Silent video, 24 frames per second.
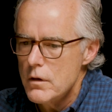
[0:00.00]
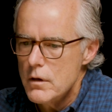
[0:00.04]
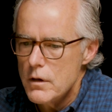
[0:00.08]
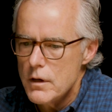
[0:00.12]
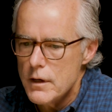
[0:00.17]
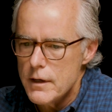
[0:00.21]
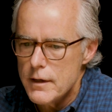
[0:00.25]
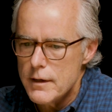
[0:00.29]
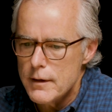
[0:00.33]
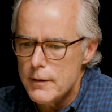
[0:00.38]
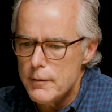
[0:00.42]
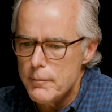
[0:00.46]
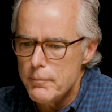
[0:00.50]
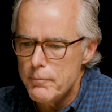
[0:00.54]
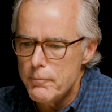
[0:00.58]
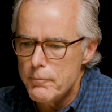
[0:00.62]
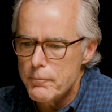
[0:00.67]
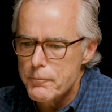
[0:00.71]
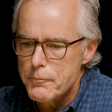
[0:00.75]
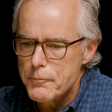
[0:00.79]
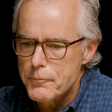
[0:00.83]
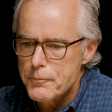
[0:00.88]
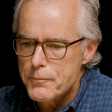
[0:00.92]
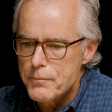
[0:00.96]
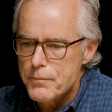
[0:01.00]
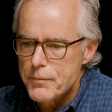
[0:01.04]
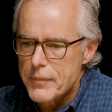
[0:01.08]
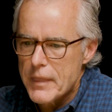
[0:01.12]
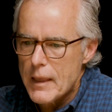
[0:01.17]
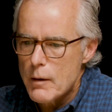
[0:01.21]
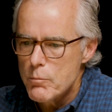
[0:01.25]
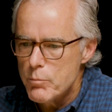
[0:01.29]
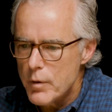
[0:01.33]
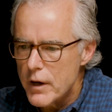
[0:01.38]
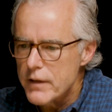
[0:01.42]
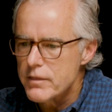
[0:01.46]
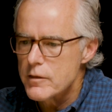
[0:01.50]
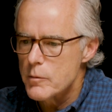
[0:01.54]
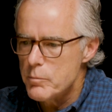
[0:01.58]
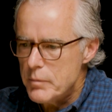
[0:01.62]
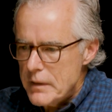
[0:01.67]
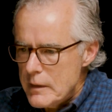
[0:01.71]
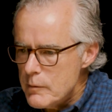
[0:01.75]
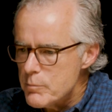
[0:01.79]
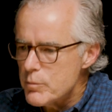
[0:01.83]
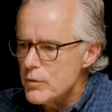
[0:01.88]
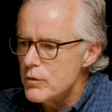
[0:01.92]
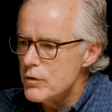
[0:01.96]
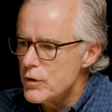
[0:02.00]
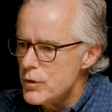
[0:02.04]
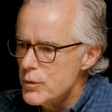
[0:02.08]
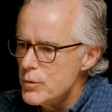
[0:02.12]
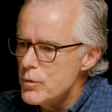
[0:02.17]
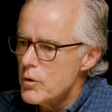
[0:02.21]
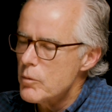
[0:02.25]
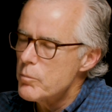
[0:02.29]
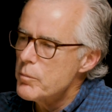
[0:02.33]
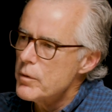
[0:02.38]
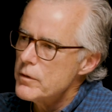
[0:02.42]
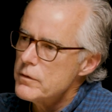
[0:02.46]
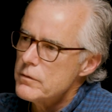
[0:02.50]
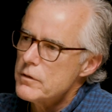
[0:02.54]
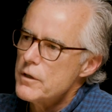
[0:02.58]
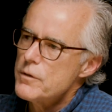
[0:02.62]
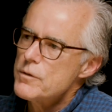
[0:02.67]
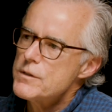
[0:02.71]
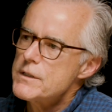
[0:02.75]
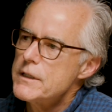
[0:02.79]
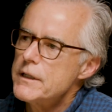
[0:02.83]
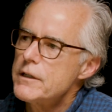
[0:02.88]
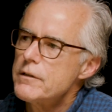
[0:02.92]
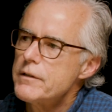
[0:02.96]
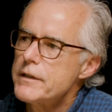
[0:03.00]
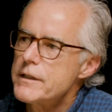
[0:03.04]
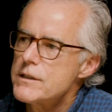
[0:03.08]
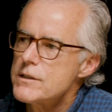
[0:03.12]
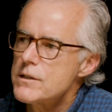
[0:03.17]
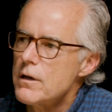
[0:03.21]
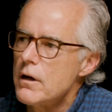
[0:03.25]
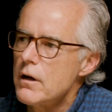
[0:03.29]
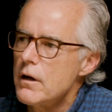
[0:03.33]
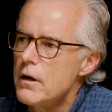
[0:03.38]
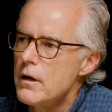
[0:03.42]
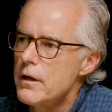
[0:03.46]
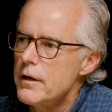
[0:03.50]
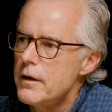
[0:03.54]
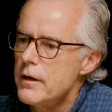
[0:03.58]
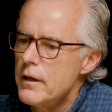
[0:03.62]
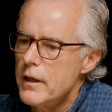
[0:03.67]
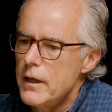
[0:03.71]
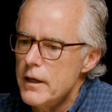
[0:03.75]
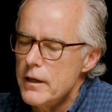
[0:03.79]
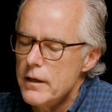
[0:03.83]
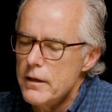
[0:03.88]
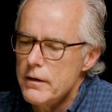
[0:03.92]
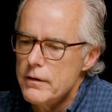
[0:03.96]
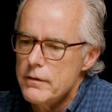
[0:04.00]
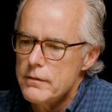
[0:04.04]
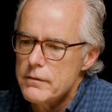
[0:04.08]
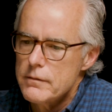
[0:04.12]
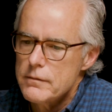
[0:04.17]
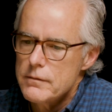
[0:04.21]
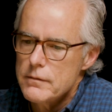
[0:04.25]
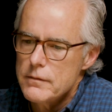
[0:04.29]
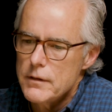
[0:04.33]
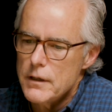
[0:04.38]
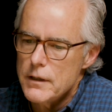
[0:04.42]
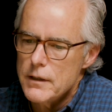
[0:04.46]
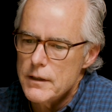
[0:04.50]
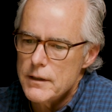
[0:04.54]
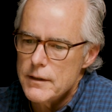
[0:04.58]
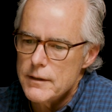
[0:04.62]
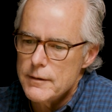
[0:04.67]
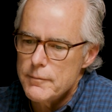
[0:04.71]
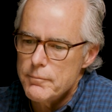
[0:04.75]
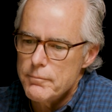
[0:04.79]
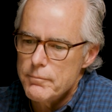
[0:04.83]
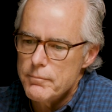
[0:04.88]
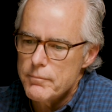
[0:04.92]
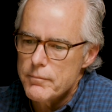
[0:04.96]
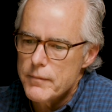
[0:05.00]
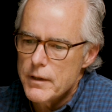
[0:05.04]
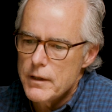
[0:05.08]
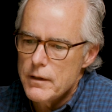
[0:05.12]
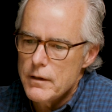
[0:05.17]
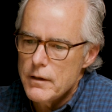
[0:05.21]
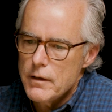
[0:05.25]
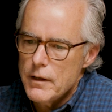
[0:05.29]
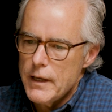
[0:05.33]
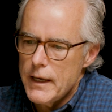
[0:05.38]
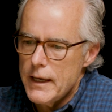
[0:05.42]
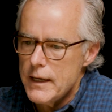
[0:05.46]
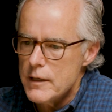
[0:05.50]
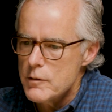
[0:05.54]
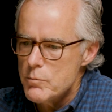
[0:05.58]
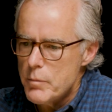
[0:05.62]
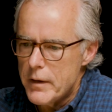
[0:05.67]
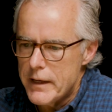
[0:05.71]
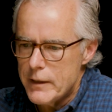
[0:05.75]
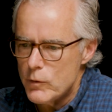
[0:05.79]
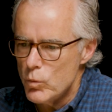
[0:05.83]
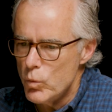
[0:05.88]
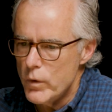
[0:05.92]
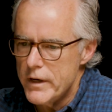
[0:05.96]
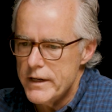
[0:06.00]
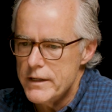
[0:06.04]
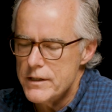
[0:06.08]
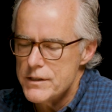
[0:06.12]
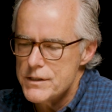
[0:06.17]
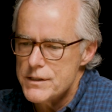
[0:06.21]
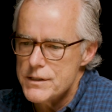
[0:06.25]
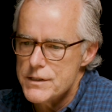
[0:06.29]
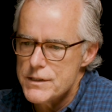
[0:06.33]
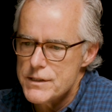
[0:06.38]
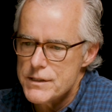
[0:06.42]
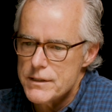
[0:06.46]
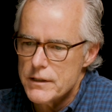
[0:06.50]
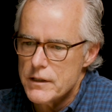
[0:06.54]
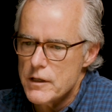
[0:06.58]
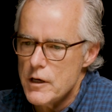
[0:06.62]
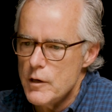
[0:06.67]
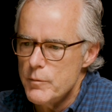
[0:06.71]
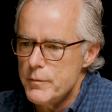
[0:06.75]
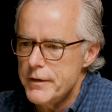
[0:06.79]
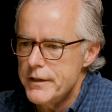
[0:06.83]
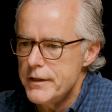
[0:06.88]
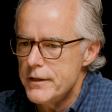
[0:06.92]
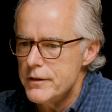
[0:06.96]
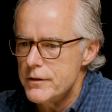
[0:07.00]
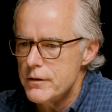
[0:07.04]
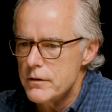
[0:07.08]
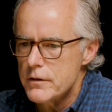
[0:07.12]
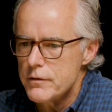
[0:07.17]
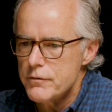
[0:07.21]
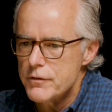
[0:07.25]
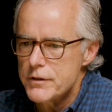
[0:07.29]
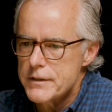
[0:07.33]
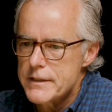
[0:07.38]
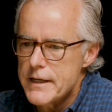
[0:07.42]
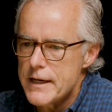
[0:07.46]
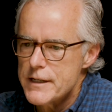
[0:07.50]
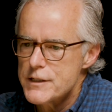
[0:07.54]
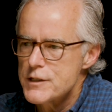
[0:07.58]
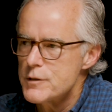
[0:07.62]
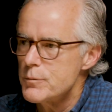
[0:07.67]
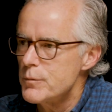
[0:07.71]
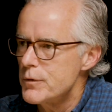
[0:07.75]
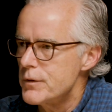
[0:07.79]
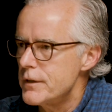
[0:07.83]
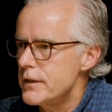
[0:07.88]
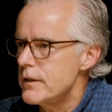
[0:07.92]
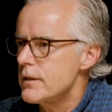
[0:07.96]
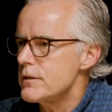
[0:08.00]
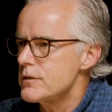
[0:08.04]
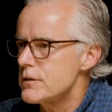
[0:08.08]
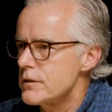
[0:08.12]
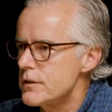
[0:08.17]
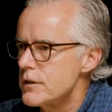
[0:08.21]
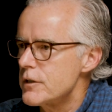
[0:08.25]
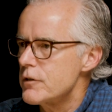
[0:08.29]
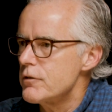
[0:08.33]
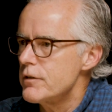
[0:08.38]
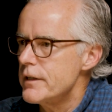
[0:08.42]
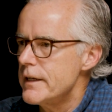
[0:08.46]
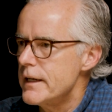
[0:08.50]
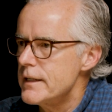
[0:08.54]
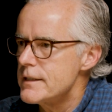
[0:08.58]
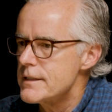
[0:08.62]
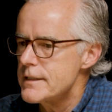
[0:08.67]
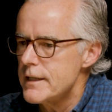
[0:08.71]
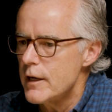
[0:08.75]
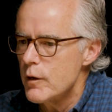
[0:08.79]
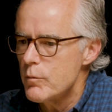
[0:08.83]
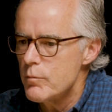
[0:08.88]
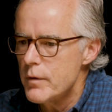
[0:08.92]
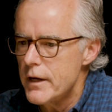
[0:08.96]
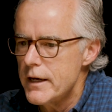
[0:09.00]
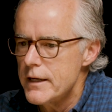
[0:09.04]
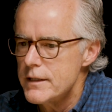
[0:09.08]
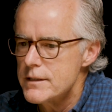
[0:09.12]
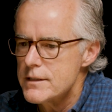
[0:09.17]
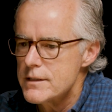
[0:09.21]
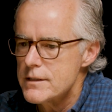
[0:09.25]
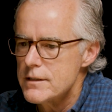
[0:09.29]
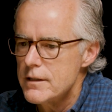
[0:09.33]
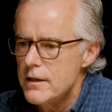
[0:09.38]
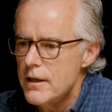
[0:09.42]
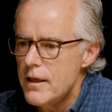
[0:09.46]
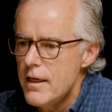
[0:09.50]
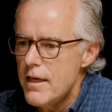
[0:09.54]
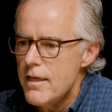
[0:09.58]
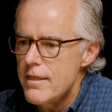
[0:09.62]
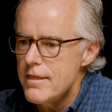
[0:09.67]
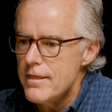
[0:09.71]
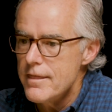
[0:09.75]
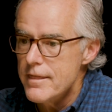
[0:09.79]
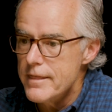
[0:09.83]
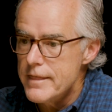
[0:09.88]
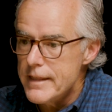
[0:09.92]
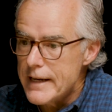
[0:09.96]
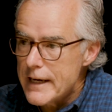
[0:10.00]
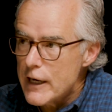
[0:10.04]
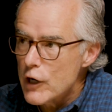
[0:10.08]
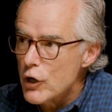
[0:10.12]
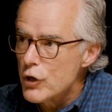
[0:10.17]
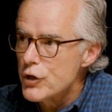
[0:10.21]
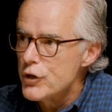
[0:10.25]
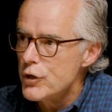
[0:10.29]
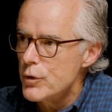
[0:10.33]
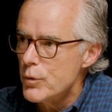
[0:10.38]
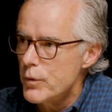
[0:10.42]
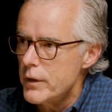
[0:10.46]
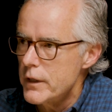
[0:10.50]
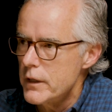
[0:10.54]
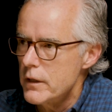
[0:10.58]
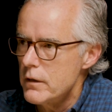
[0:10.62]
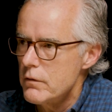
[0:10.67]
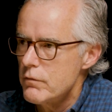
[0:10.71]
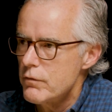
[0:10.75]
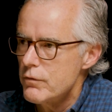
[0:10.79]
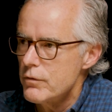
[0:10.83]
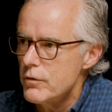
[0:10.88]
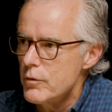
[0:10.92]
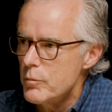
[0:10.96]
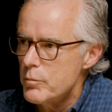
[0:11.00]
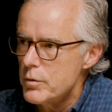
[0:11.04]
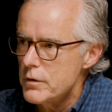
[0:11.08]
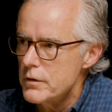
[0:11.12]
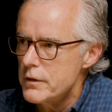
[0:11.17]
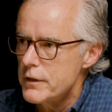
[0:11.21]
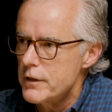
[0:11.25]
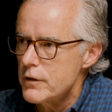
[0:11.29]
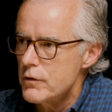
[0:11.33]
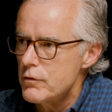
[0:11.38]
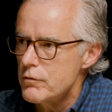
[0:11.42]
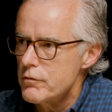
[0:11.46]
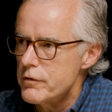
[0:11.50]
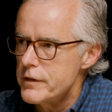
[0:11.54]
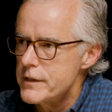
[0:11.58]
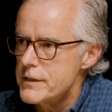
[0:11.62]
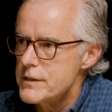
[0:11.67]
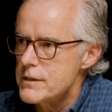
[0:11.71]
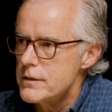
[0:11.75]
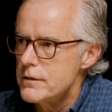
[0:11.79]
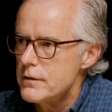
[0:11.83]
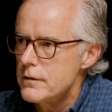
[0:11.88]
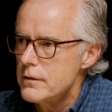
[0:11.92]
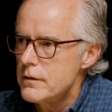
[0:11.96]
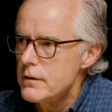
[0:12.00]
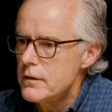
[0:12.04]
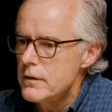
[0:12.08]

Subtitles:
But the people who are put those hearings on and handpick witnesses to come in and deliver testimony that's going to create sound bites, they're doing it for a political reason.